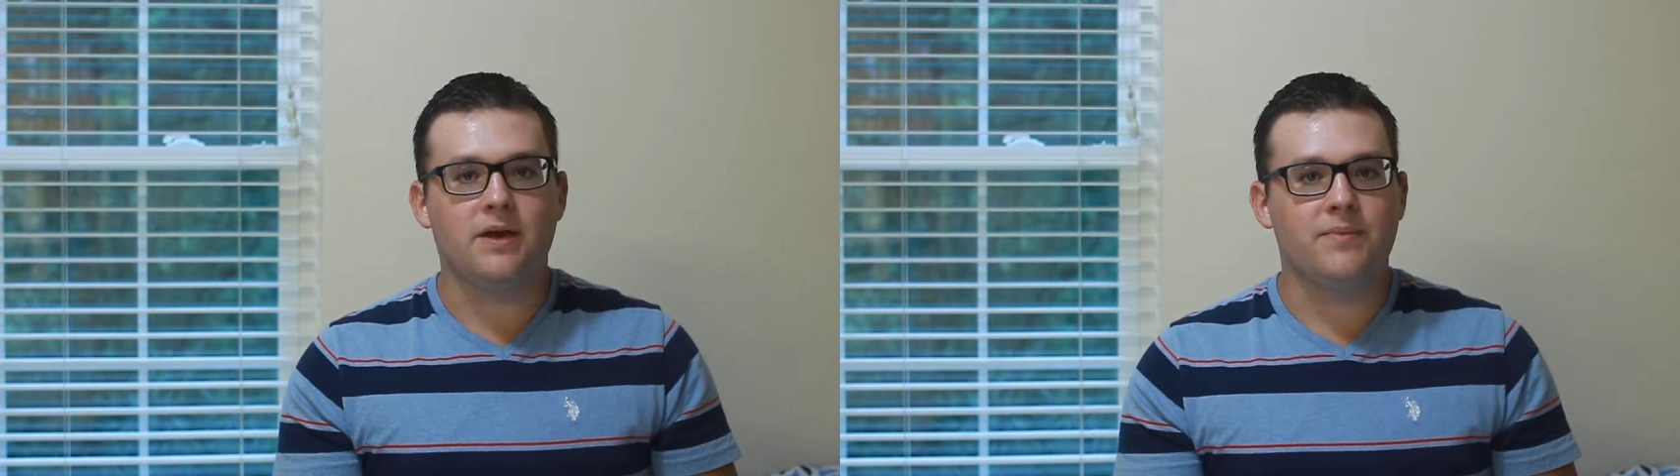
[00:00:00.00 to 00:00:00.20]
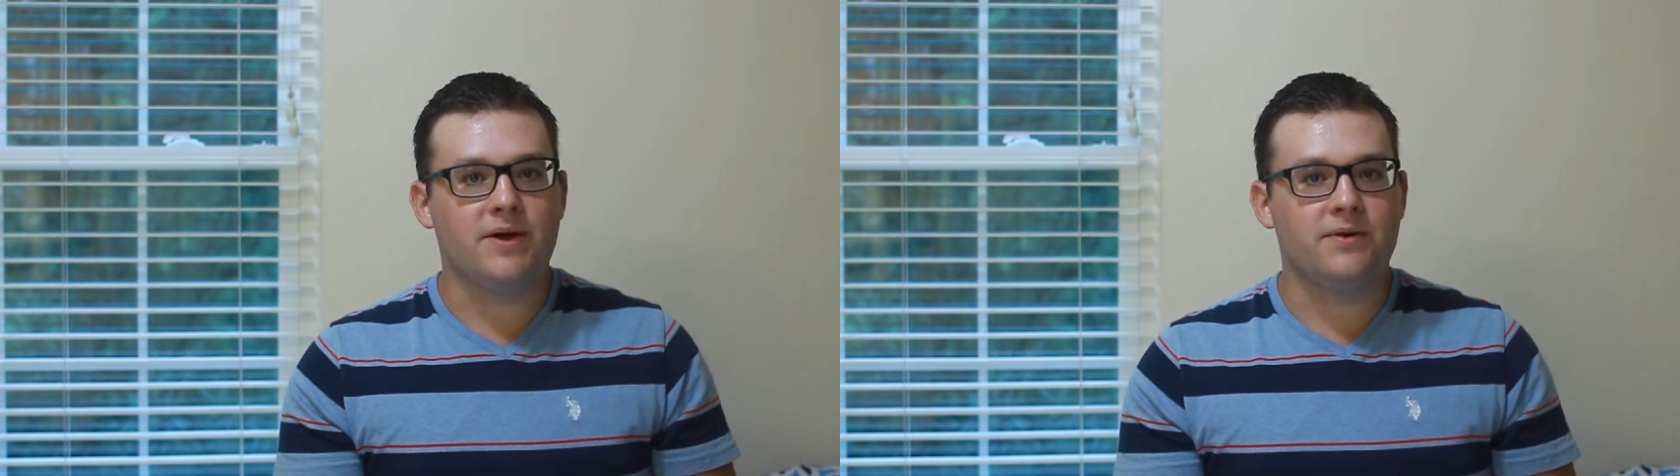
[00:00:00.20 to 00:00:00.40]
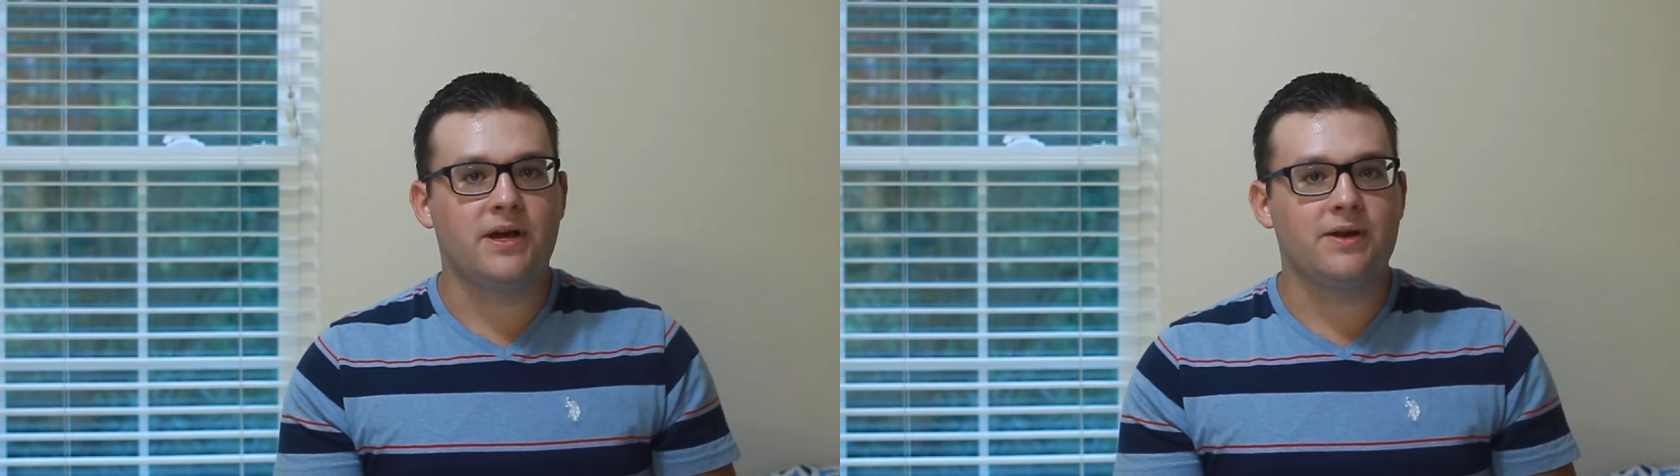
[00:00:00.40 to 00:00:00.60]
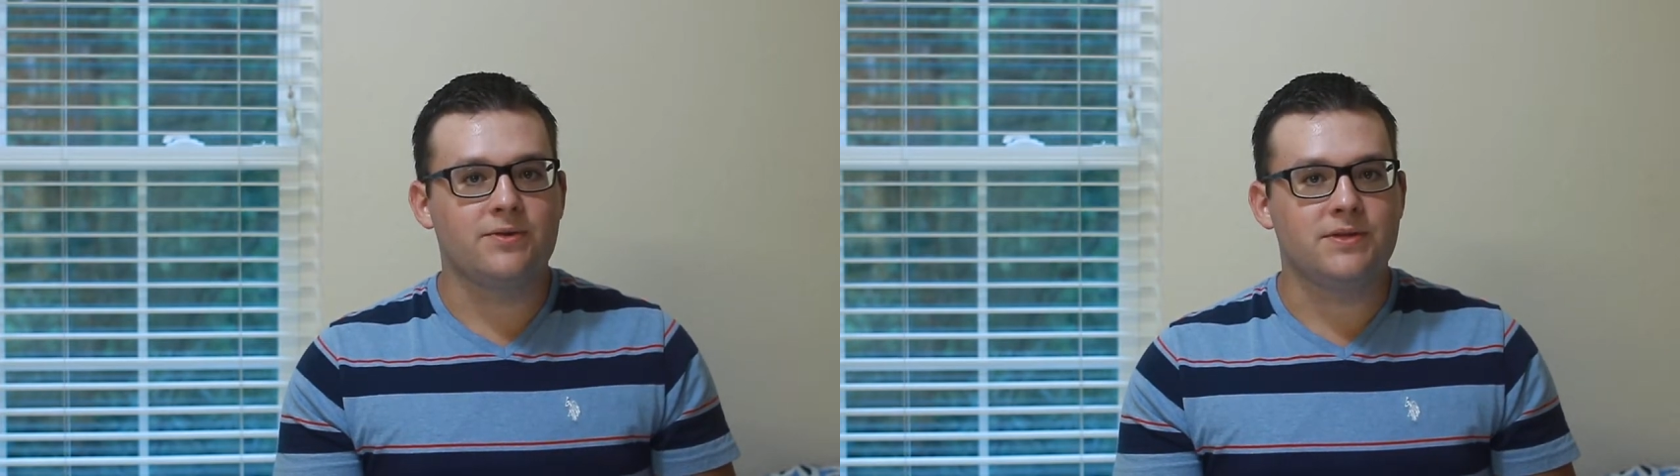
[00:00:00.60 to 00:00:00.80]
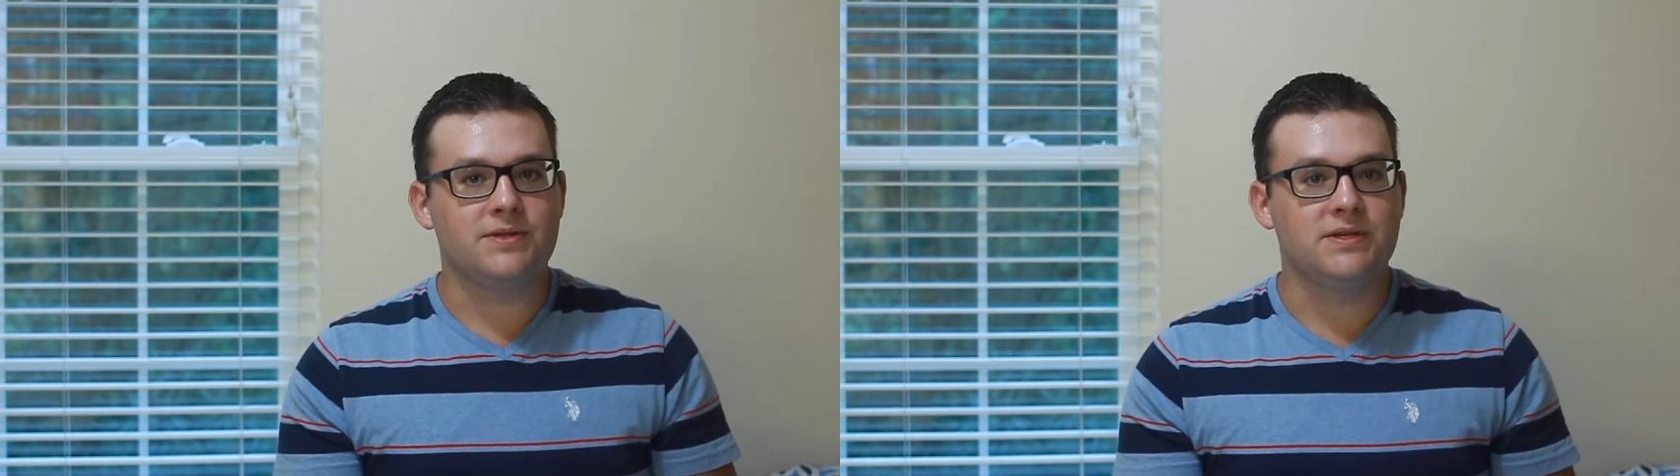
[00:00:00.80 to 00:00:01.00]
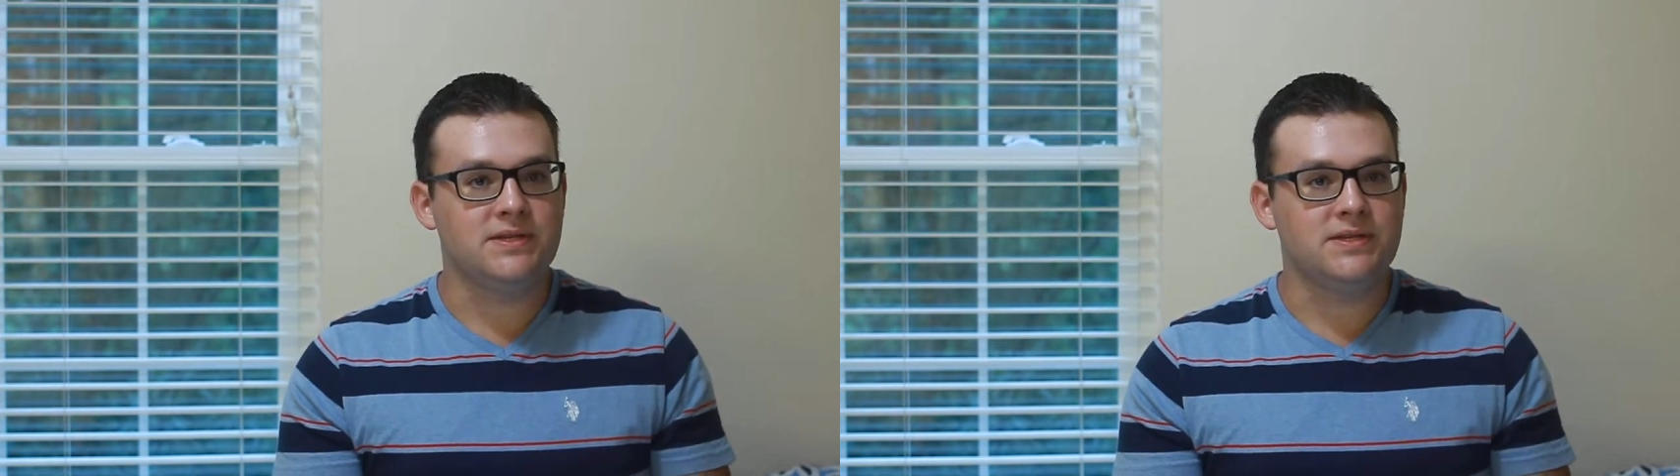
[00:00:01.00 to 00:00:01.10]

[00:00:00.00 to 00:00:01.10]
about not only the